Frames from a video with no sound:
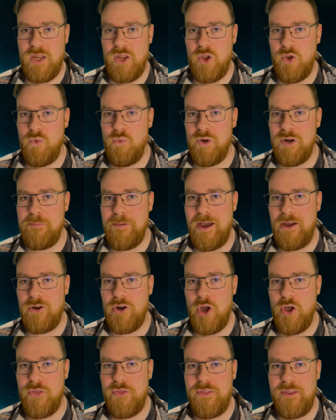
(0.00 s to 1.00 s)
What about
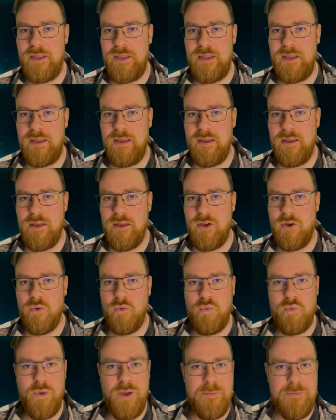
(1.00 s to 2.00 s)
all the
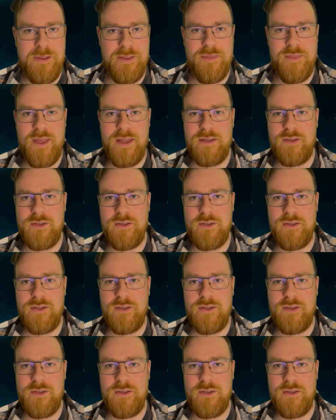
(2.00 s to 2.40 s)
women that